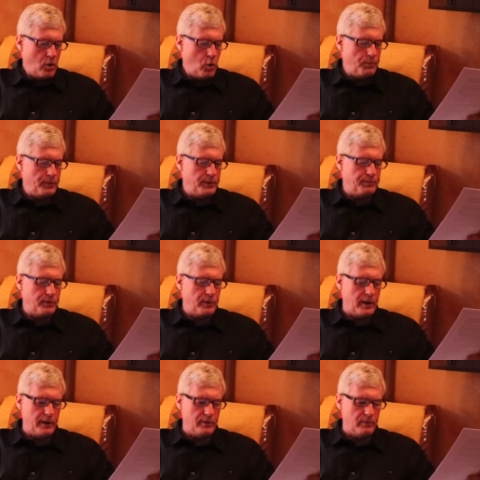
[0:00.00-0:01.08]
Hoping and
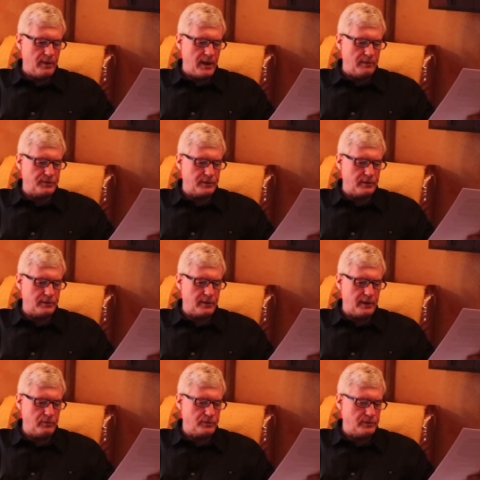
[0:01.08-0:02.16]
praying her mom, Sarah
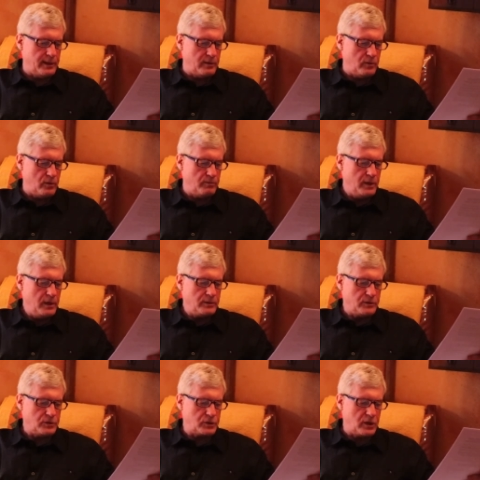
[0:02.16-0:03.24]
Tate, was not home
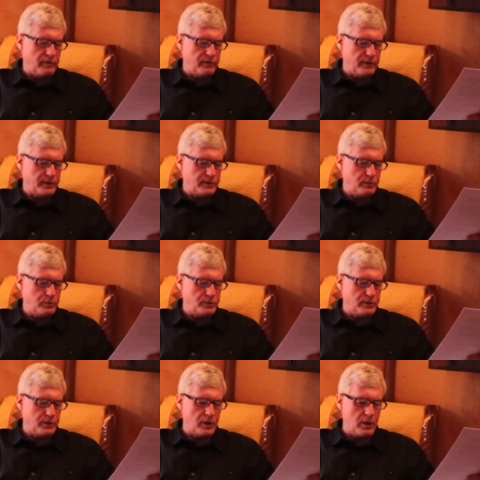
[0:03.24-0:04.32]
to discover that she
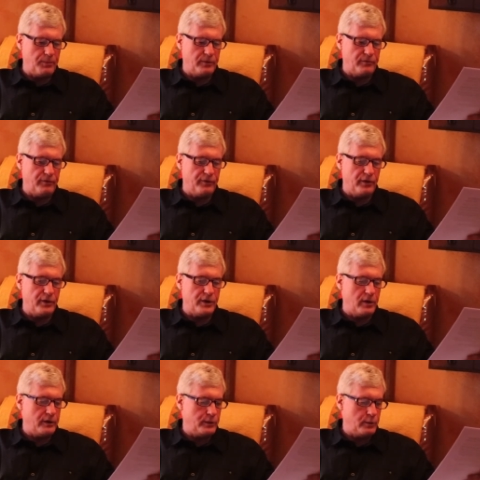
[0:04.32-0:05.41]
was in the company of a very
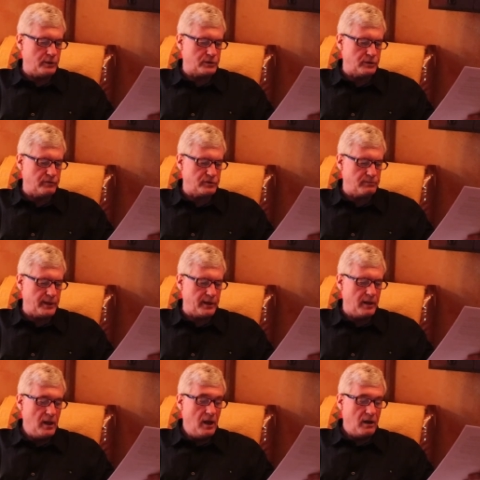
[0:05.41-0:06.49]
young U.S.
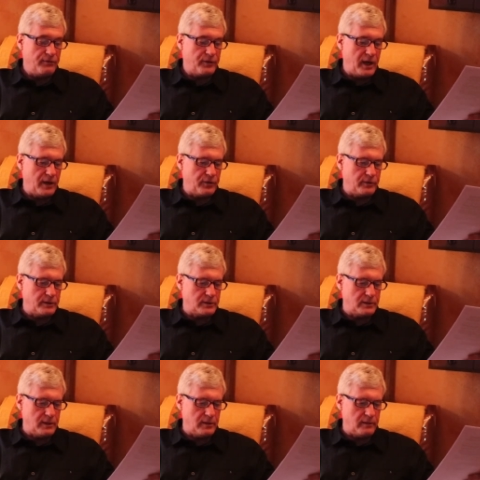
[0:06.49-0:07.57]
serviceman of Catholic
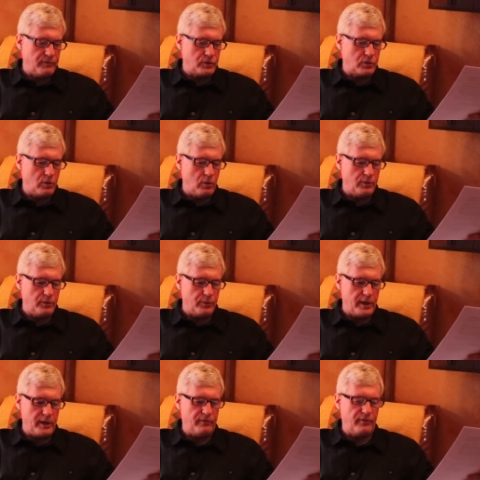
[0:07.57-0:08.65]
descent of this cold and
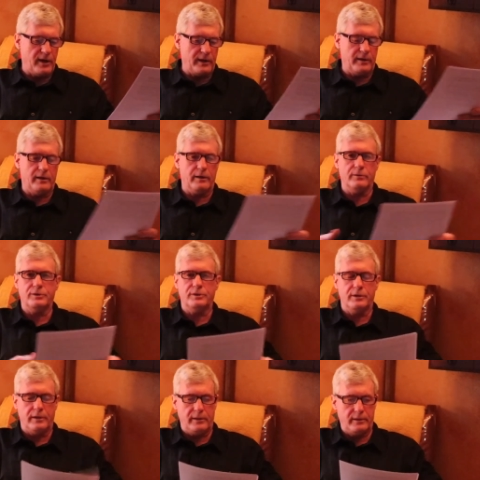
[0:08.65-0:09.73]
rainy, foggy
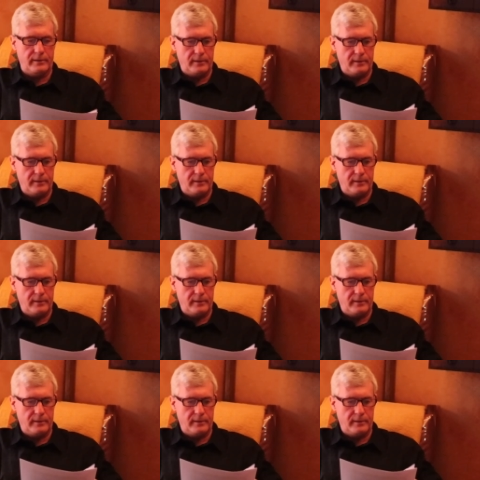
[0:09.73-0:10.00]
Irish night.